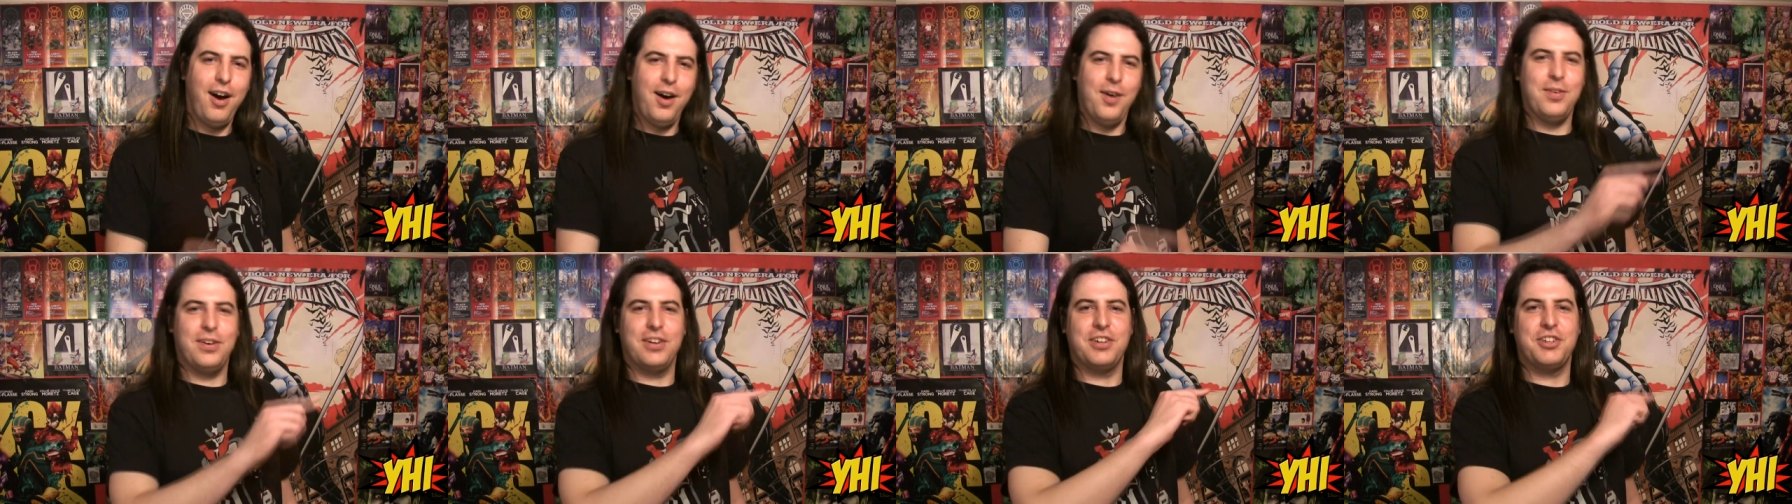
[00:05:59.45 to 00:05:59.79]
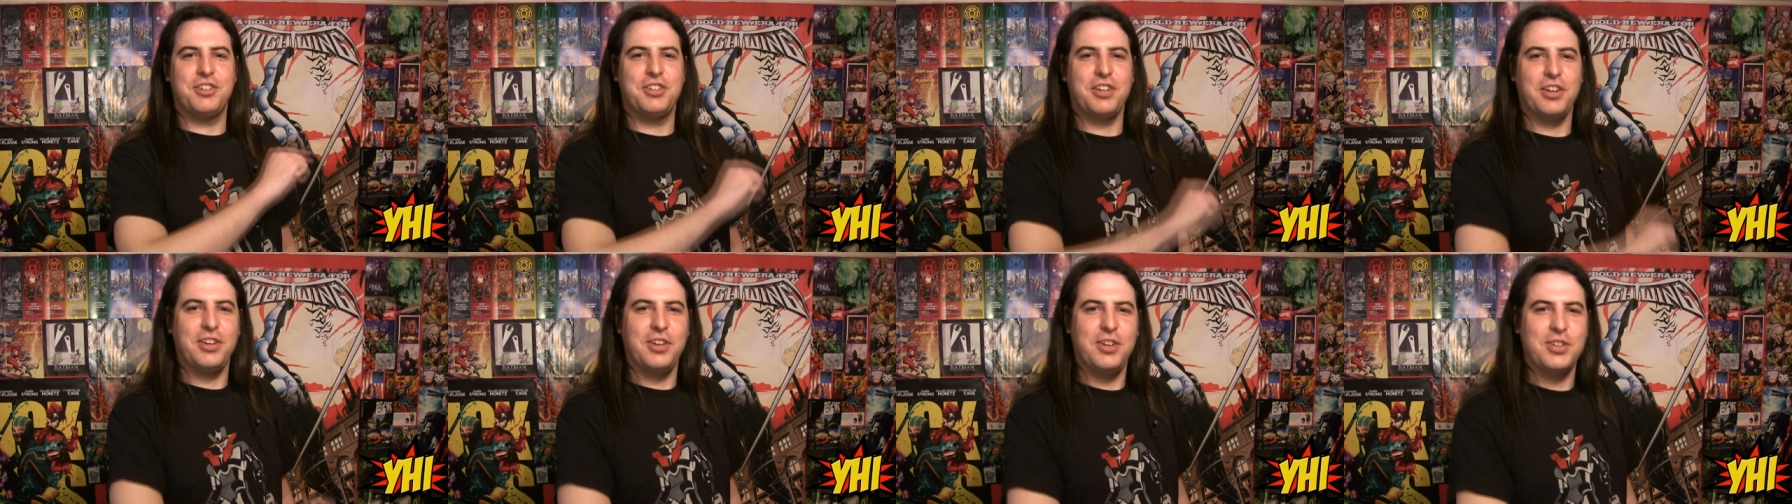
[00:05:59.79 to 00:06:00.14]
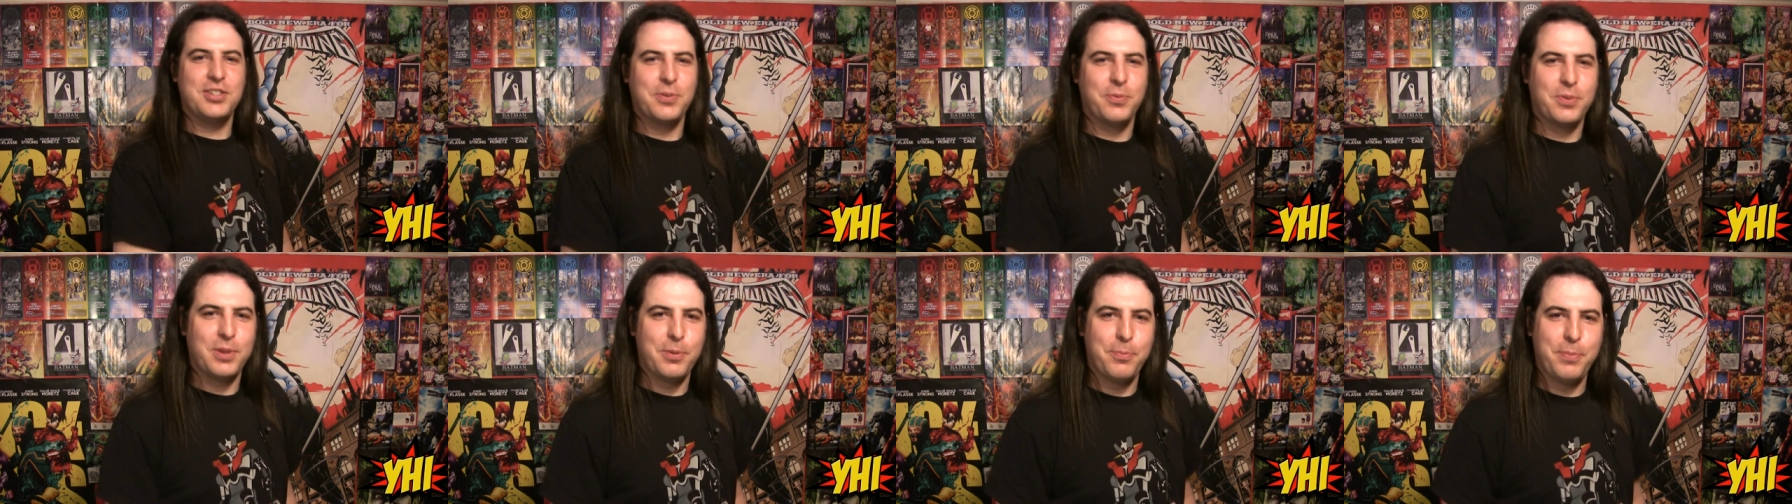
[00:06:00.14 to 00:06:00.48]
I'm going to show
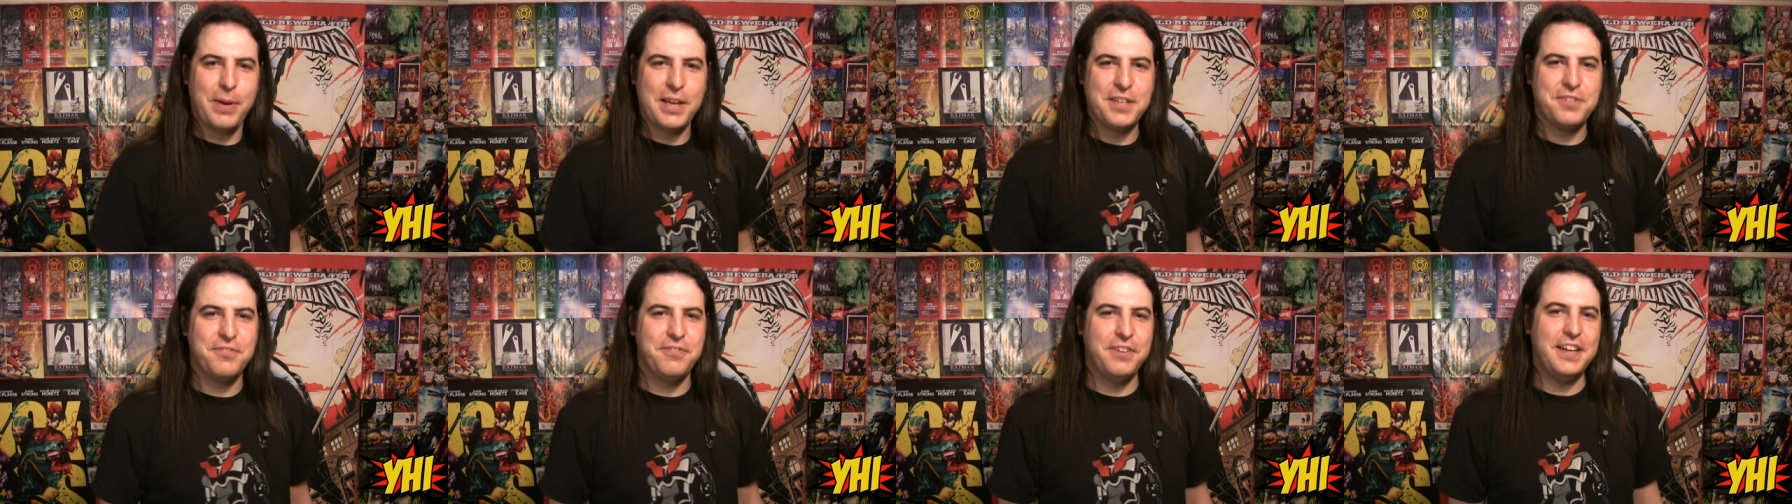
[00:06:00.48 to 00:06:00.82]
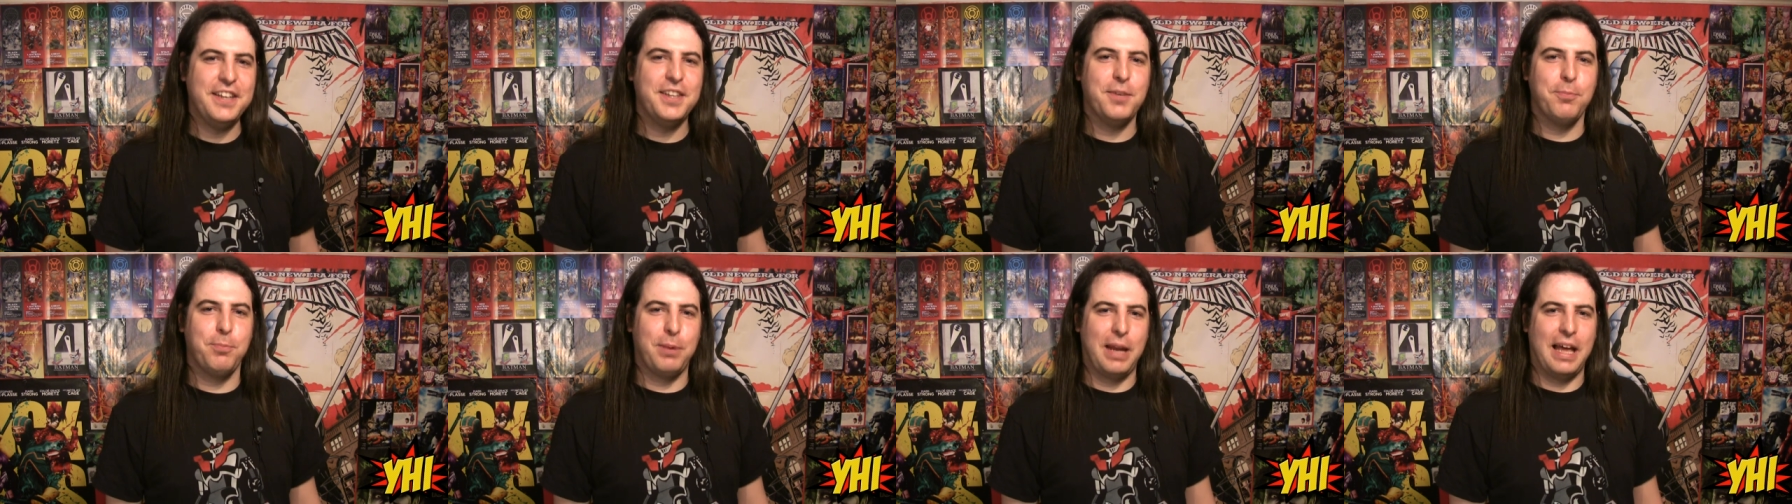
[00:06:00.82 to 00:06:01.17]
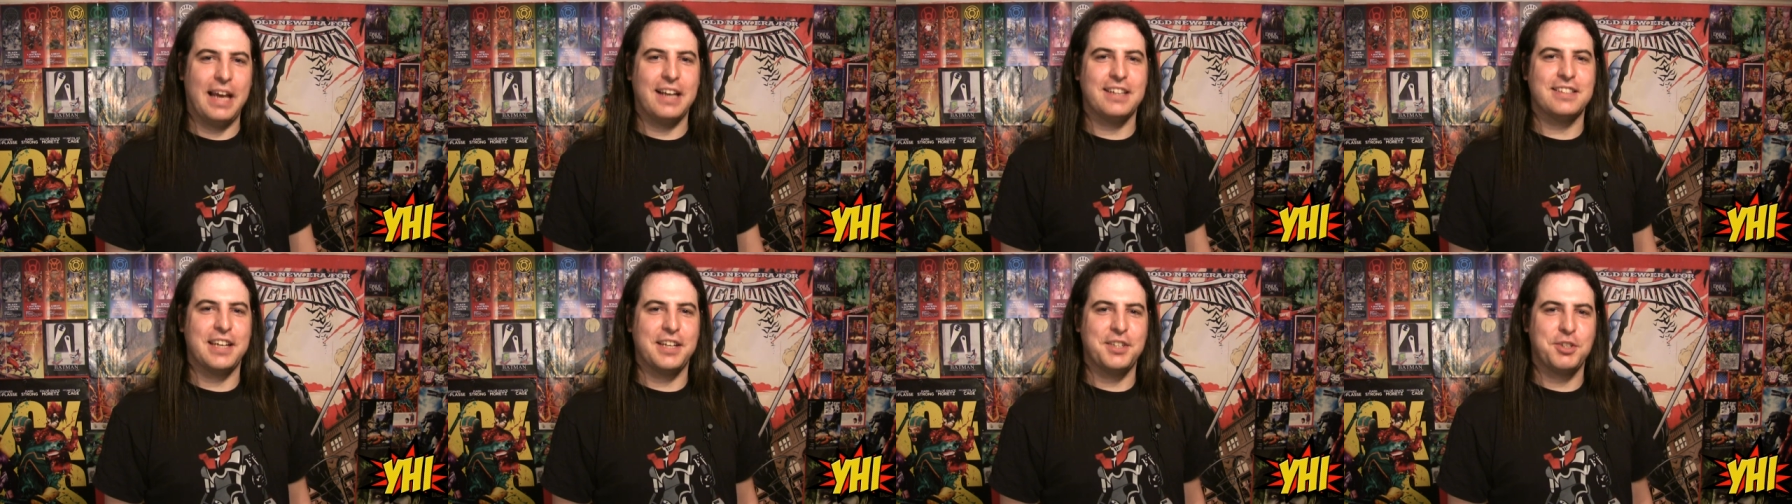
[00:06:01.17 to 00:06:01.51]
you some of the best fill in the
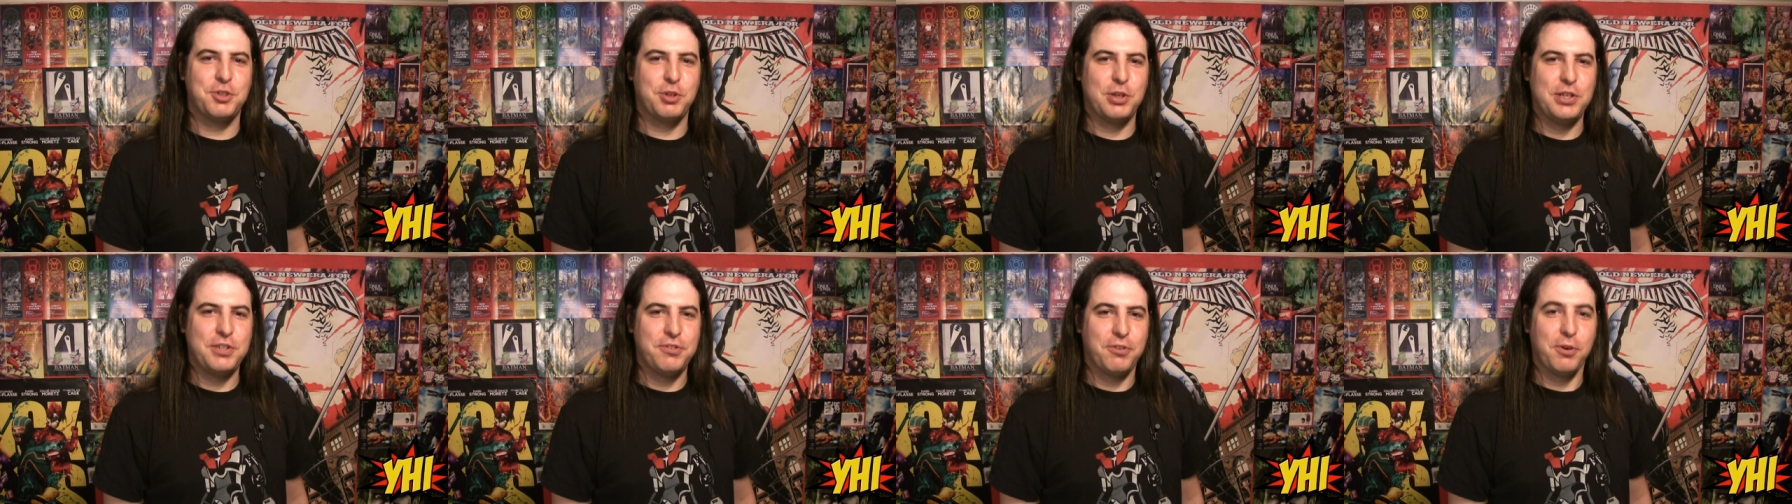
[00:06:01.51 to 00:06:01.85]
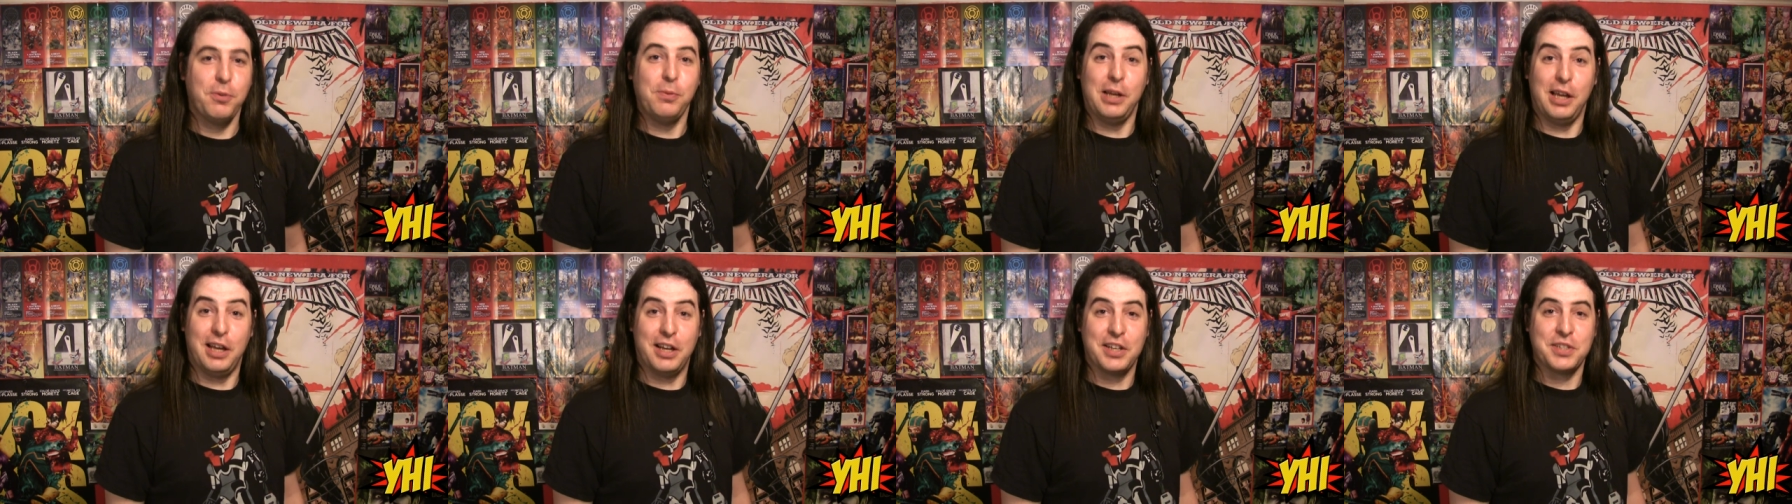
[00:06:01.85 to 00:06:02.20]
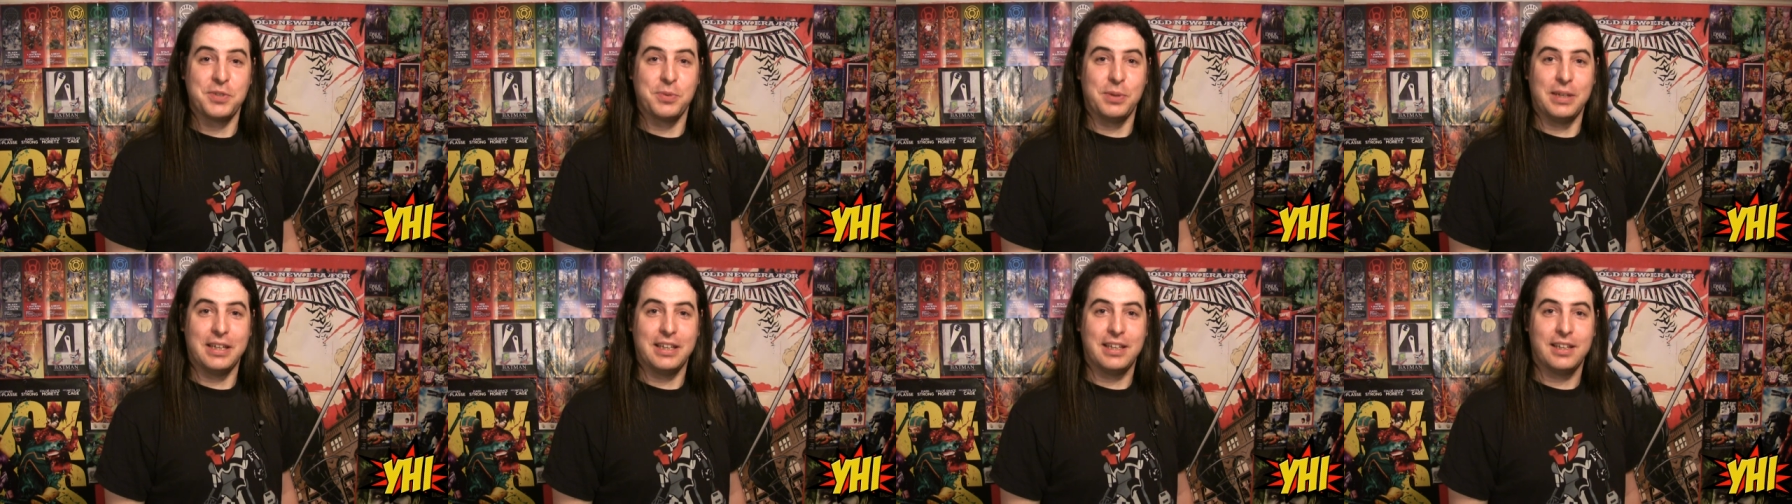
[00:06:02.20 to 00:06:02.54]
blanks entries from
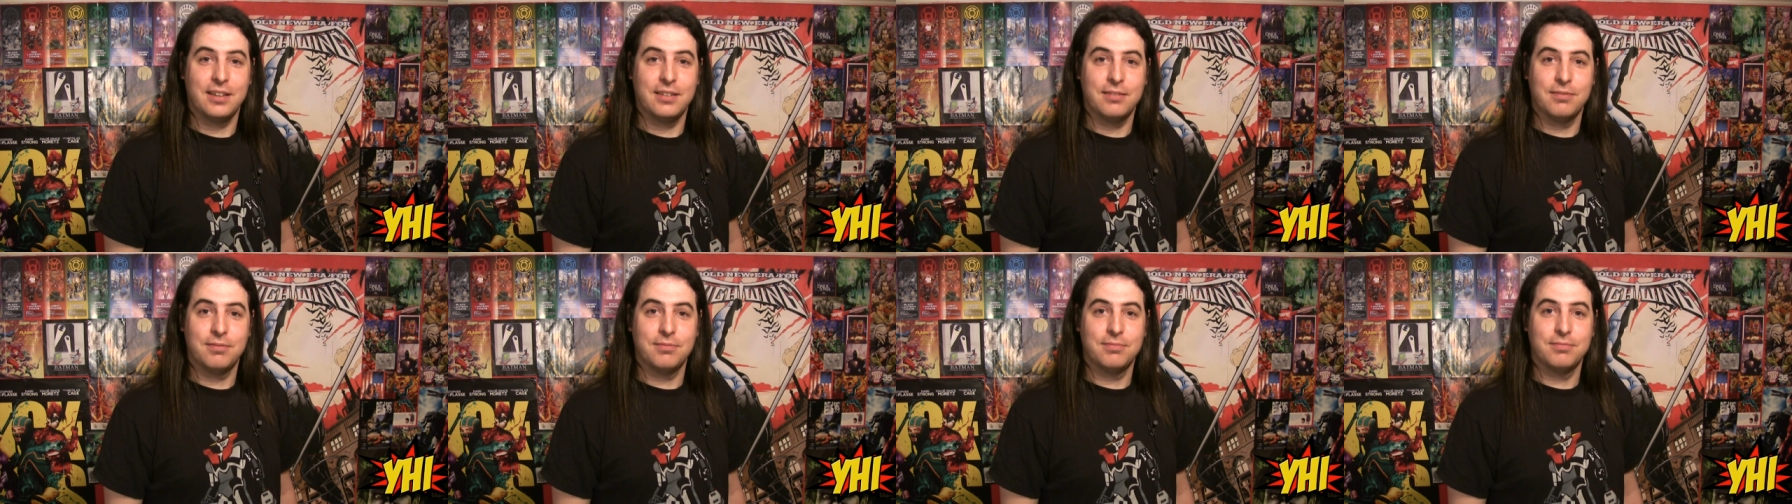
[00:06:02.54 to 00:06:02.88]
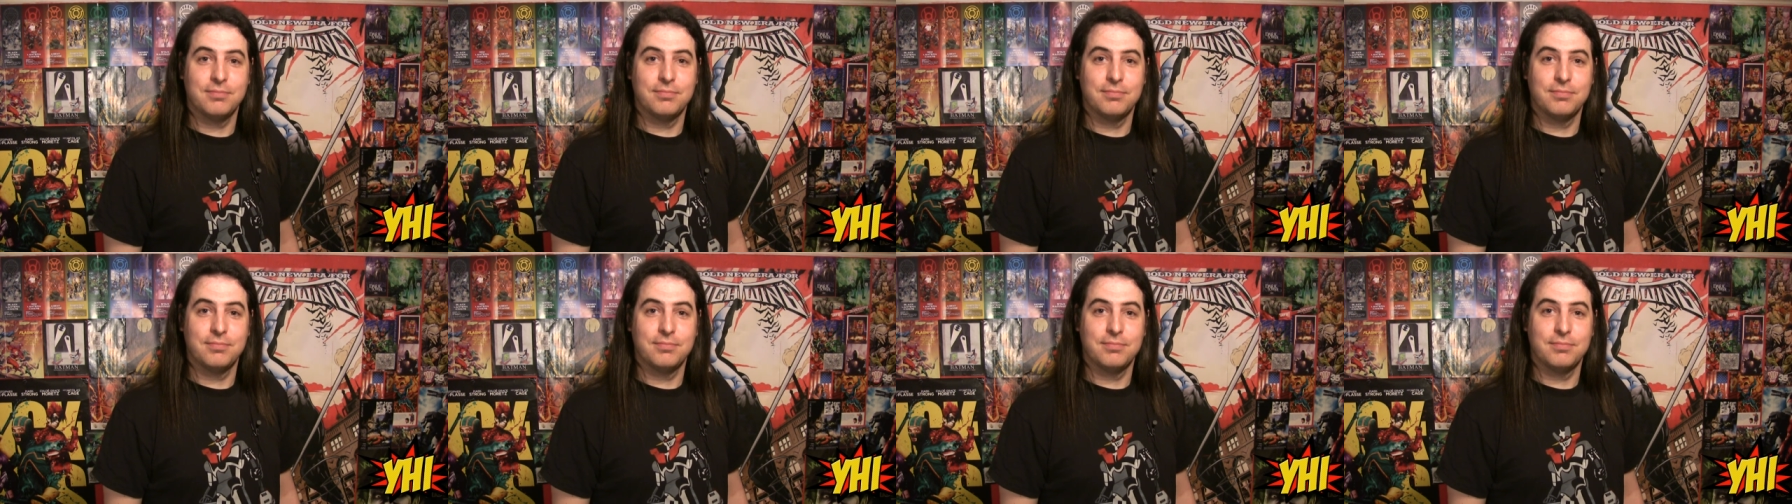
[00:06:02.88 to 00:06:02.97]
last week.